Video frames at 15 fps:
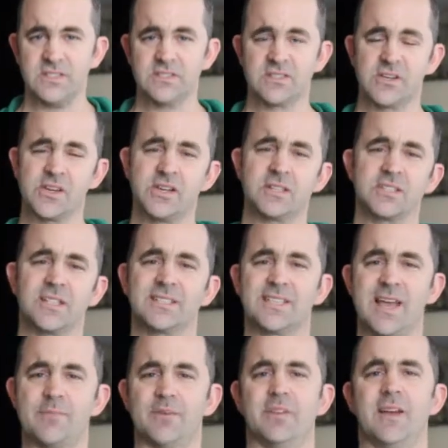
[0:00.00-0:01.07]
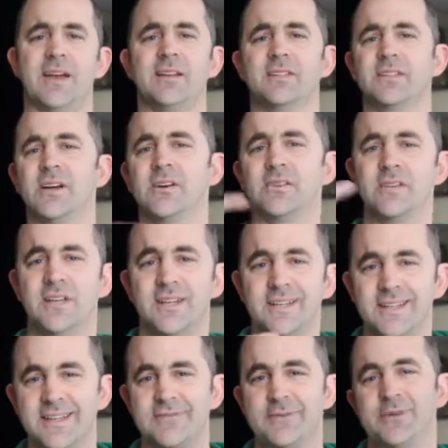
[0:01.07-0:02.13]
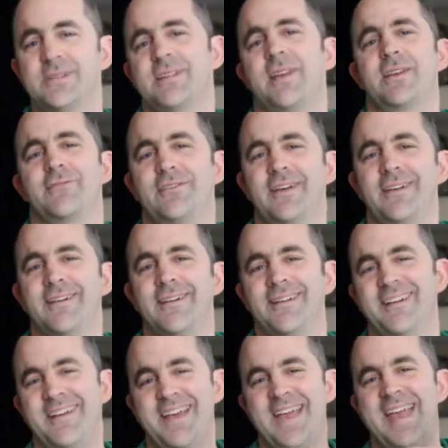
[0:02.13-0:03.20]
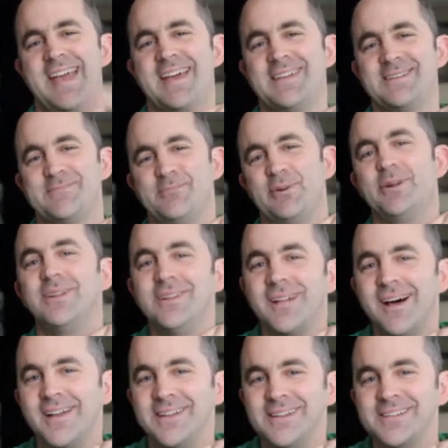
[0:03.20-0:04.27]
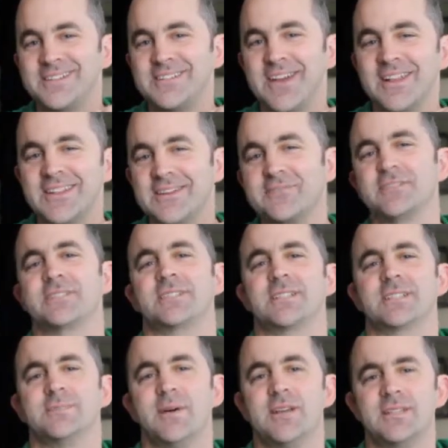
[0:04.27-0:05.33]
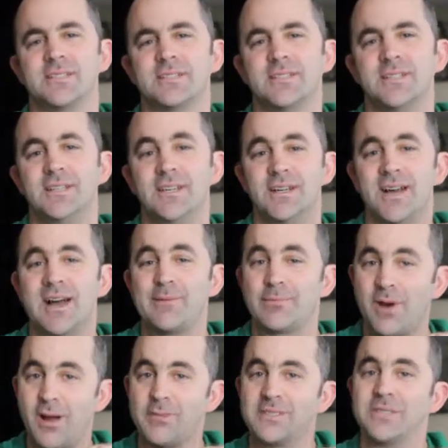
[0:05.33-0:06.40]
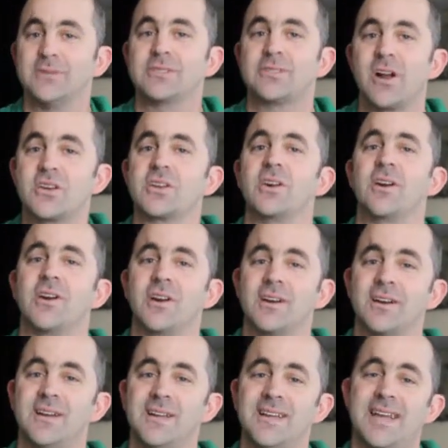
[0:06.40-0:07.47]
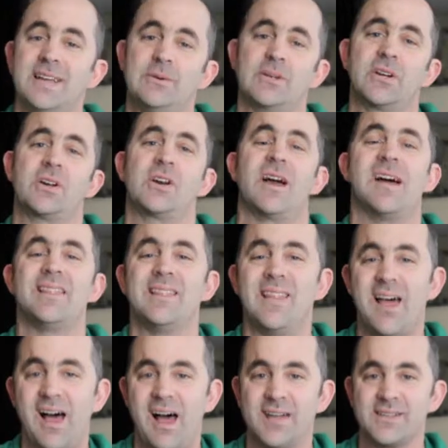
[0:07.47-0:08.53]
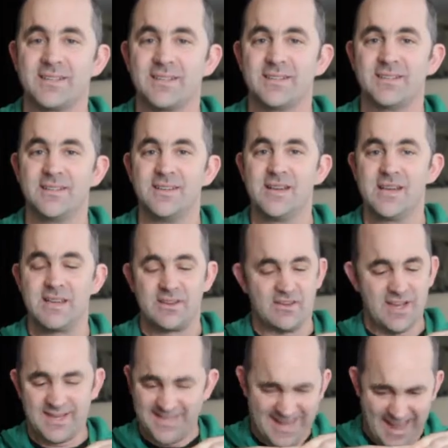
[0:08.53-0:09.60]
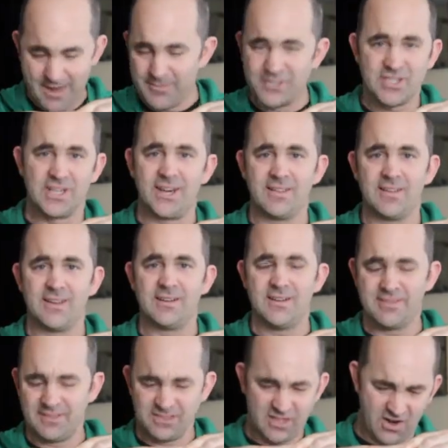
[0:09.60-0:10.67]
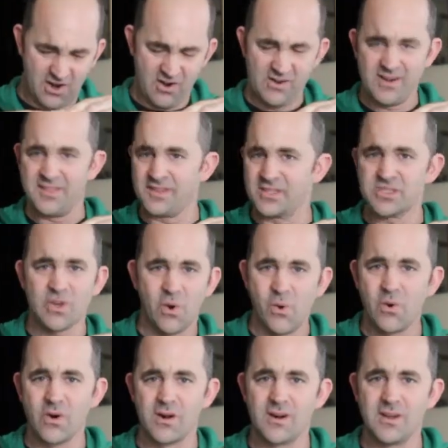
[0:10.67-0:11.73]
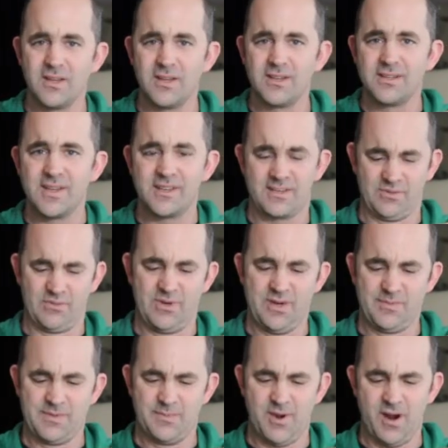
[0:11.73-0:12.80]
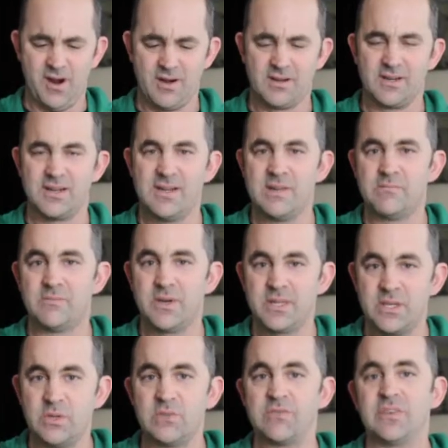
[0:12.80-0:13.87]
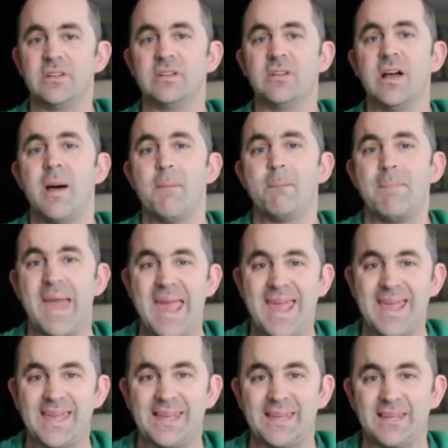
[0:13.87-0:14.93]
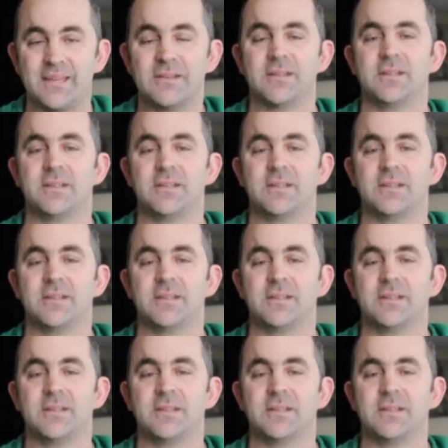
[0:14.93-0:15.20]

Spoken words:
So here's an example of that. So, if you were to take your finger and pull on it gently for 6 months, I promise it would start to hurt. And it would hurt a lot. You're not damaging anything, nothing's hurt, nothing's torn, nothing's ripped apart, but you would feel pain.